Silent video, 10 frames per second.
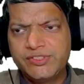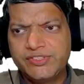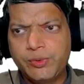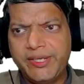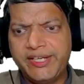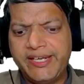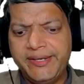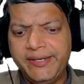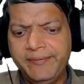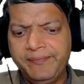it was a square
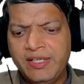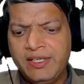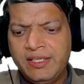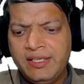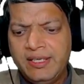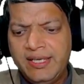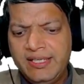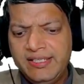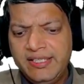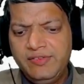array,
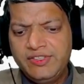and then